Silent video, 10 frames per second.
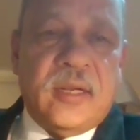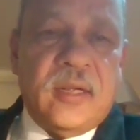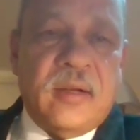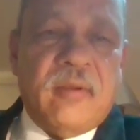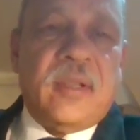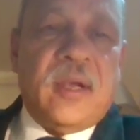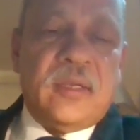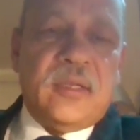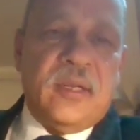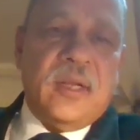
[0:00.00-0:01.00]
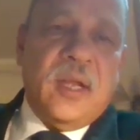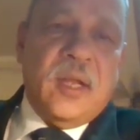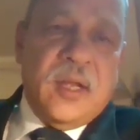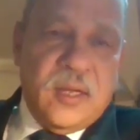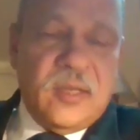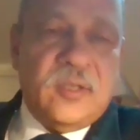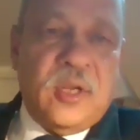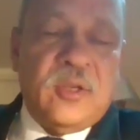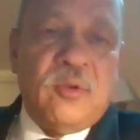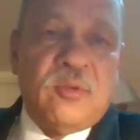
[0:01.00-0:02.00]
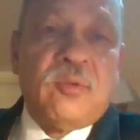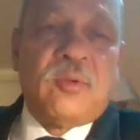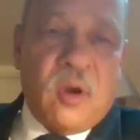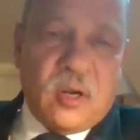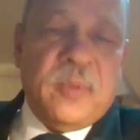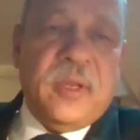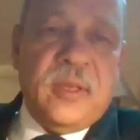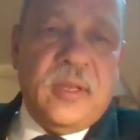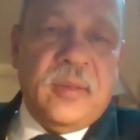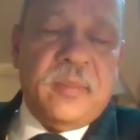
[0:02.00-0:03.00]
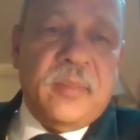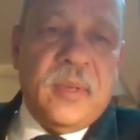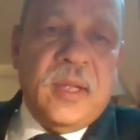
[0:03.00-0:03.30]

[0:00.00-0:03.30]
and Hawaldars and JCOs who taught me the